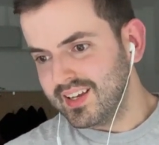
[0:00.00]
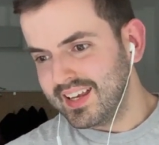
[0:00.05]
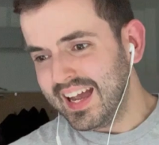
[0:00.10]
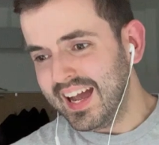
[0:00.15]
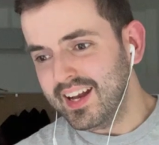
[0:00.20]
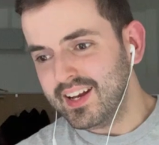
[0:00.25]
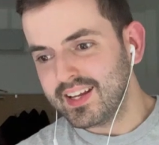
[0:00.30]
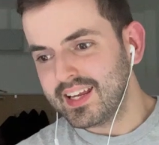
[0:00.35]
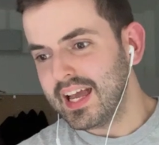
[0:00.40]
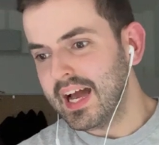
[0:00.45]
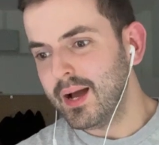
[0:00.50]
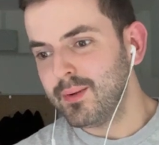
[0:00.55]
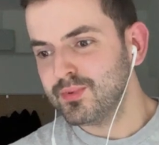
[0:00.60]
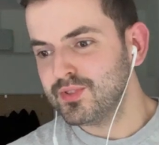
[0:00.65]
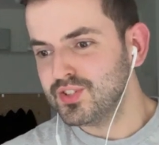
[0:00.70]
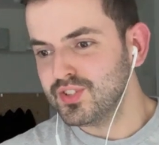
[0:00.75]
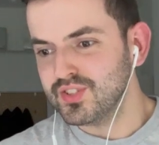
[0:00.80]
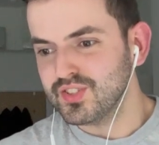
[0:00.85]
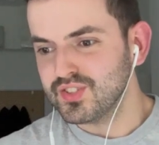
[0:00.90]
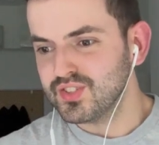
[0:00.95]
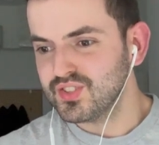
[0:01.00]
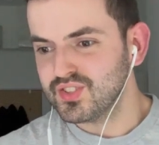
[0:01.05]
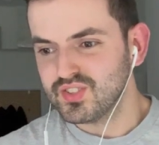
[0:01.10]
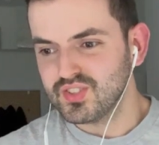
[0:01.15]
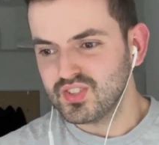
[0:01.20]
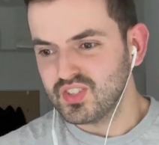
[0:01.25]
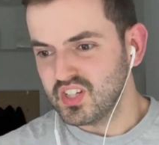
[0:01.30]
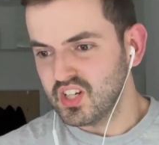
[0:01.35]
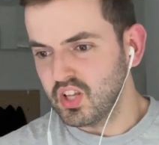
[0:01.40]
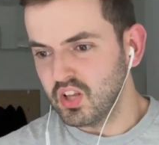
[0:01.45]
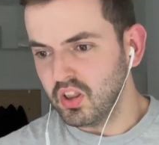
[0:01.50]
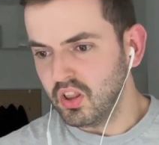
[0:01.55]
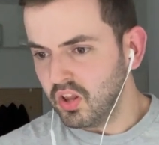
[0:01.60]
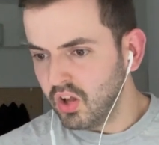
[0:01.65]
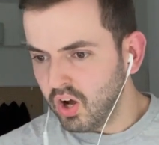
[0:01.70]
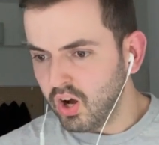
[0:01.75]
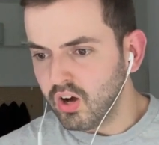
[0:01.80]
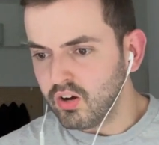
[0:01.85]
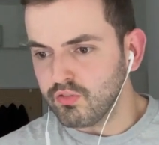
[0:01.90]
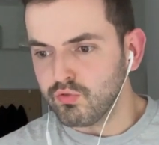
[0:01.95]
Kind of captures a
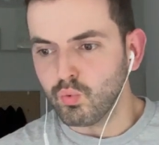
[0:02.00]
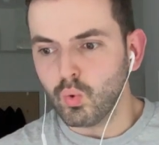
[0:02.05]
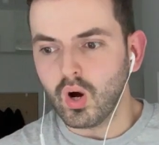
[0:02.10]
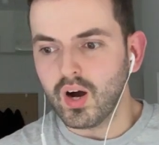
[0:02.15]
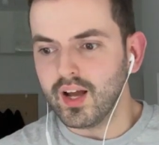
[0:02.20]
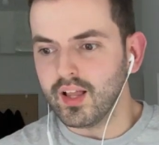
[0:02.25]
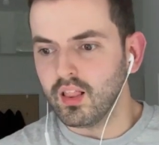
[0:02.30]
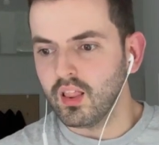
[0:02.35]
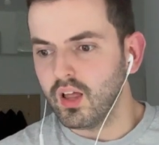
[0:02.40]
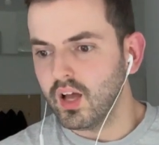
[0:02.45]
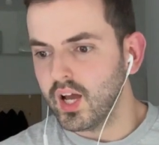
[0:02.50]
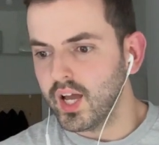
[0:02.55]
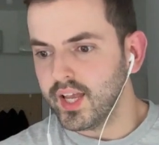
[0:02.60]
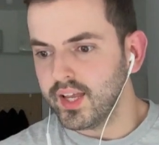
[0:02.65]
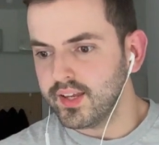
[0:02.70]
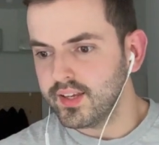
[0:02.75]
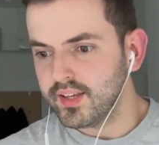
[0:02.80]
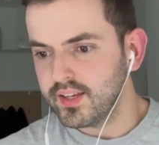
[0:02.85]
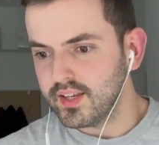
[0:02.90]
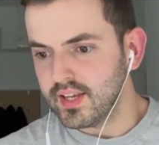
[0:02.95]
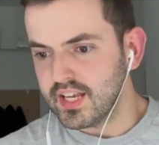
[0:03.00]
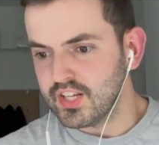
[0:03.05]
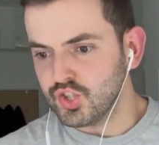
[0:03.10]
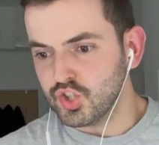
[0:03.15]
lot of what I like